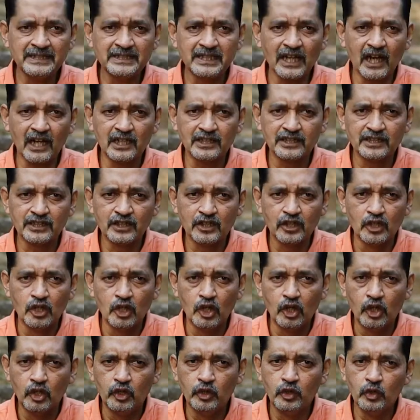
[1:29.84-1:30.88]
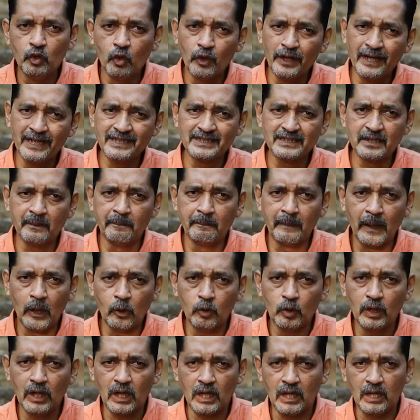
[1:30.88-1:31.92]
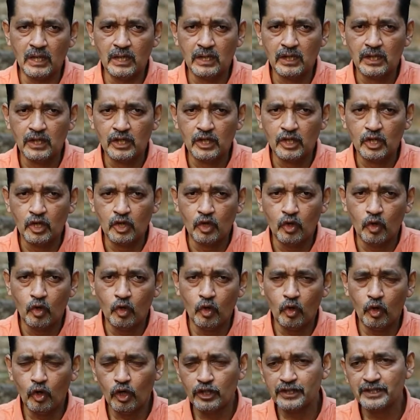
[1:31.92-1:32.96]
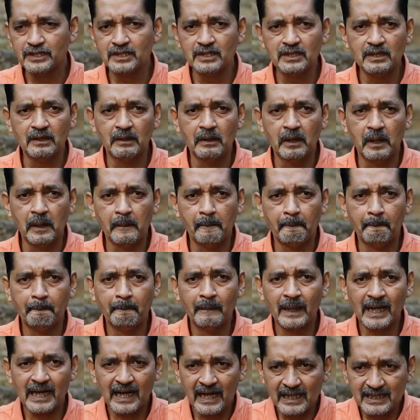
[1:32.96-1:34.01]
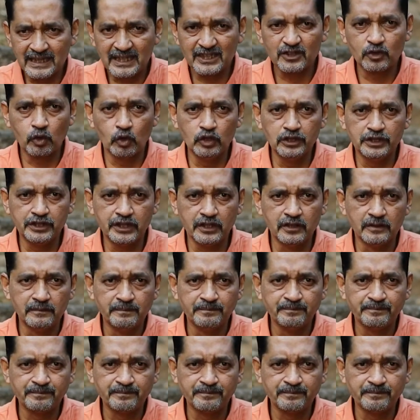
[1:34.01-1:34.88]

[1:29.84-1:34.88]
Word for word: in charge, known as the Maula or the Maratha soldier,